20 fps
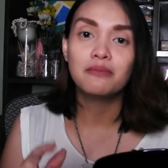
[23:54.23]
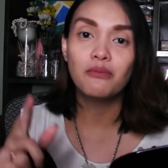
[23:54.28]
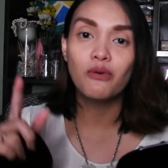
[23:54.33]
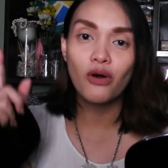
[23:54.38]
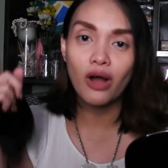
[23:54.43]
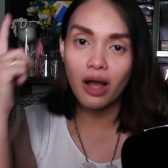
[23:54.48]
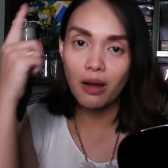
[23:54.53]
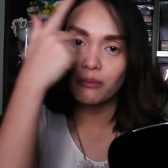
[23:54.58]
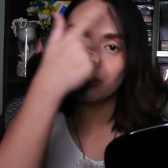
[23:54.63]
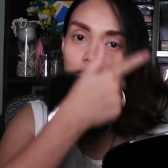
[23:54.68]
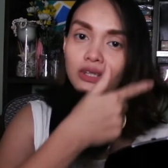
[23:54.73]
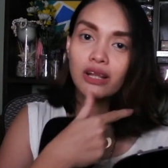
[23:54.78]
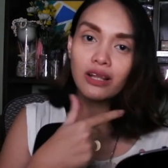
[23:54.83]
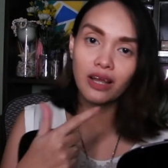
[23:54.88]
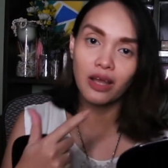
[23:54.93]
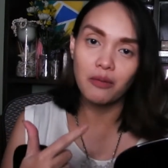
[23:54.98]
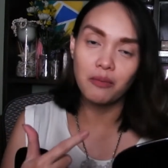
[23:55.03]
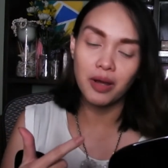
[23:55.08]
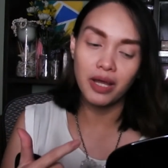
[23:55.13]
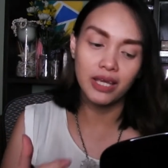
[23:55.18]
Mukha mo
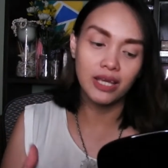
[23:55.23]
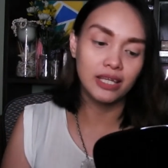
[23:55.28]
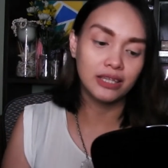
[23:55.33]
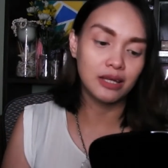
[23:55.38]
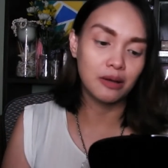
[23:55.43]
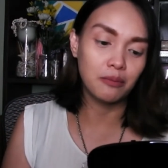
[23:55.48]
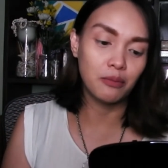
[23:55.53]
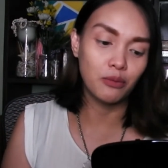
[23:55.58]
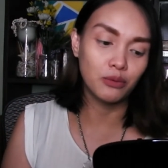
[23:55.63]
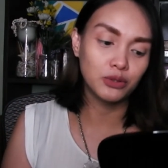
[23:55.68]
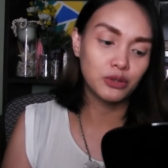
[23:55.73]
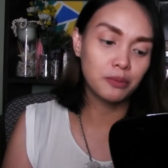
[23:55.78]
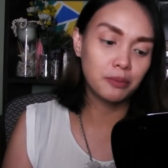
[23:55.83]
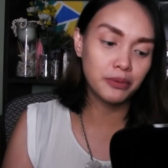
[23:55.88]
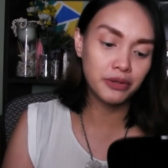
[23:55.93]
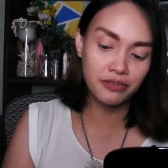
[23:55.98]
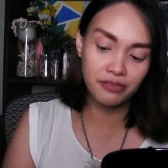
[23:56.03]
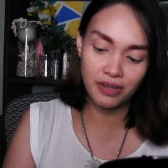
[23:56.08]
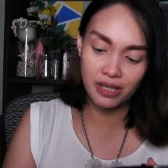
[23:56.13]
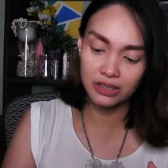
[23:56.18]
talaga yung makikita mo. So,
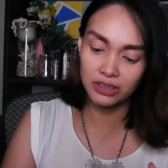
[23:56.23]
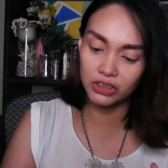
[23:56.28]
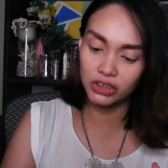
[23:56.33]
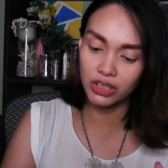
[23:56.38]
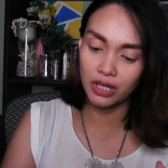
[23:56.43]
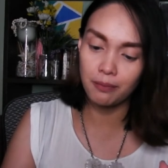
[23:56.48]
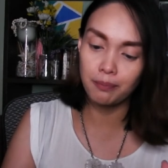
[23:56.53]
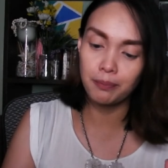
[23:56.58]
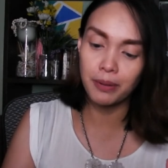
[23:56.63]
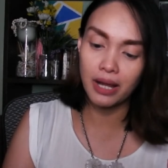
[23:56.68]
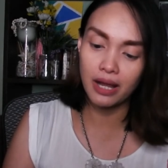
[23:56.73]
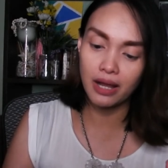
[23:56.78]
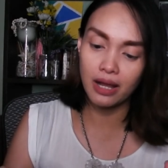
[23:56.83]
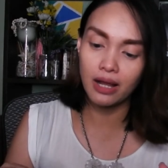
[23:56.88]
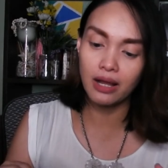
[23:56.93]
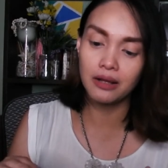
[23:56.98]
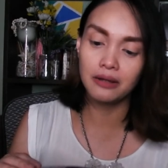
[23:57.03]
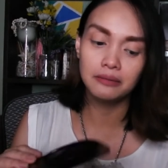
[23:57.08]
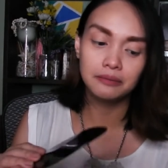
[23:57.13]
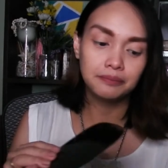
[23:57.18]
perfect siya
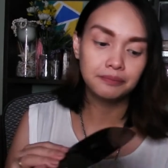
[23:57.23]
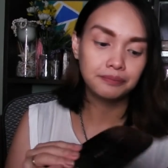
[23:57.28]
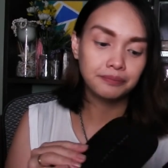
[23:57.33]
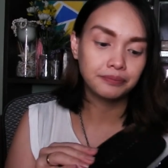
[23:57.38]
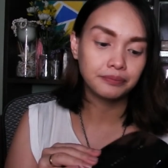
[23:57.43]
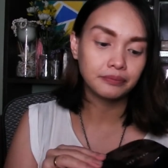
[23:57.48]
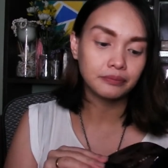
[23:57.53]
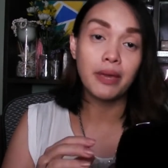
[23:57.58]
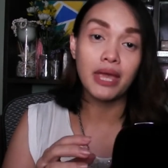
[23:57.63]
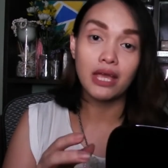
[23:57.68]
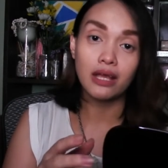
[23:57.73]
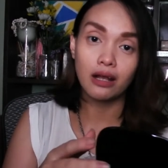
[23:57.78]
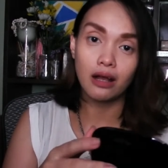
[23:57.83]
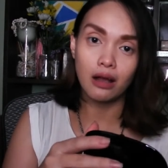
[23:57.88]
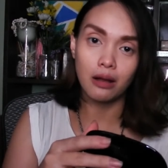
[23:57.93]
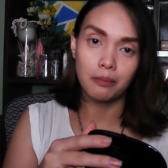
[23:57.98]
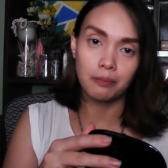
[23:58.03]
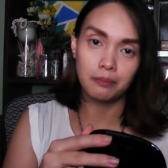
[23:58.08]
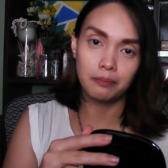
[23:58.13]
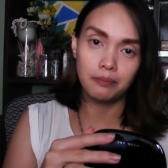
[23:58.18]
pang
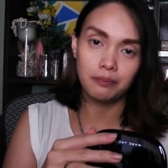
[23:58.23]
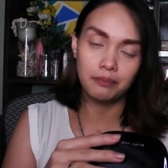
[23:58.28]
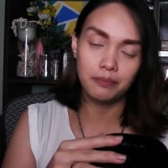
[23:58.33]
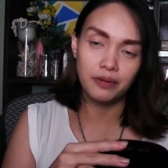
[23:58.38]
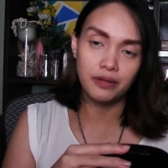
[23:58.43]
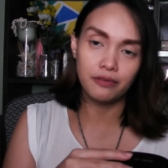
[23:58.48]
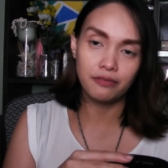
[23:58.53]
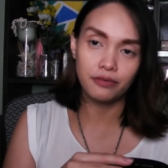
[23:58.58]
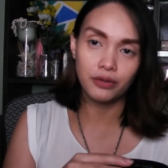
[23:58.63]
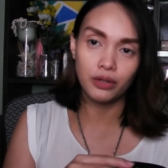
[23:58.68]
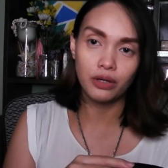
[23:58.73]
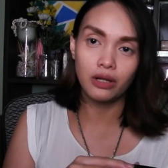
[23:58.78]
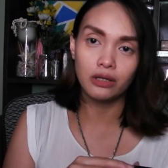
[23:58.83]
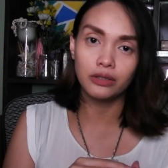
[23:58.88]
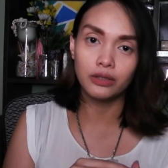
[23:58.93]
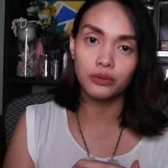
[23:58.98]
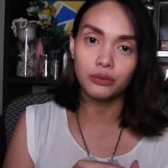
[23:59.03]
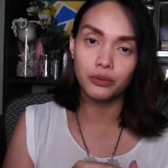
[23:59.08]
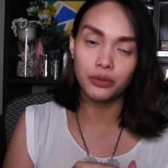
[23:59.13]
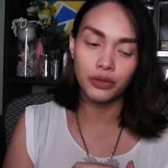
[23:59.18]
makeup. If you're
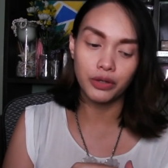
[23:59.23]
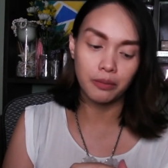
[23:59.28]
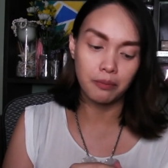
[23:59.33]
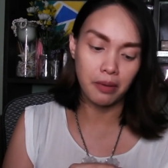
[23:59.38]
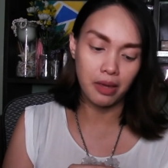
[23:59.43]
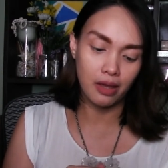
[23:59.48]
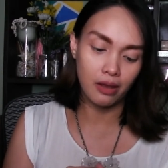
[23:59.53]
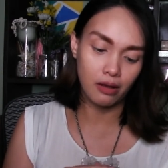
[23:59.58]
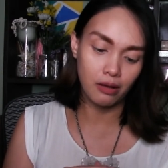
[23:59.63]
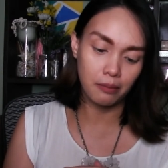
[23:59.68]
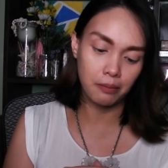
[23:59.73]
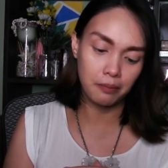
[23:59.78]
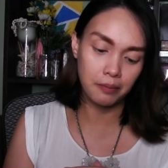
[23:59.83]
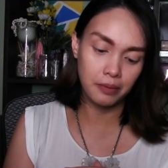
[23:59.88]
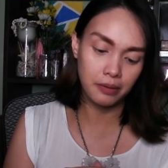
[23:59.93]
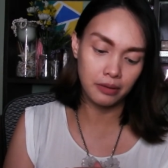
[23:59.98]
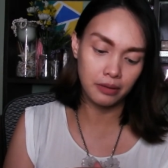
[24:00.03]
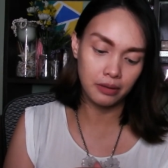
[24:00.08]
gonna do your makeup.